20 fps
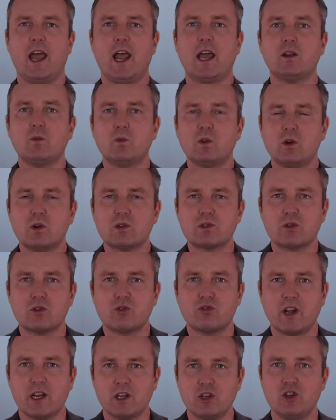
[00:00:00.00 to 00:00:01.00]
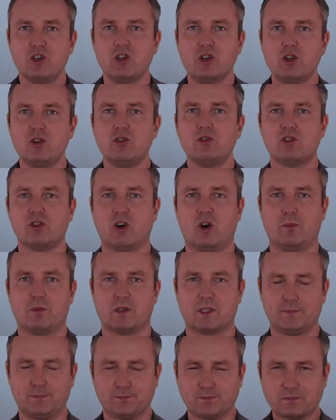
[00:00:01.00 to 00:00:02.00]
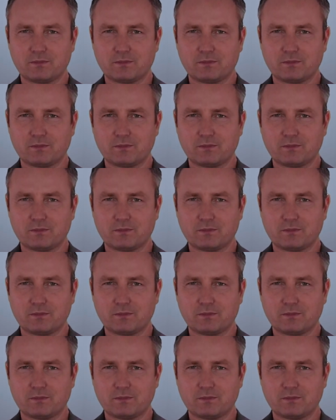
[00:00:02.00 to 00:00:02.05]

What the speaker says: and it will also create new jobs.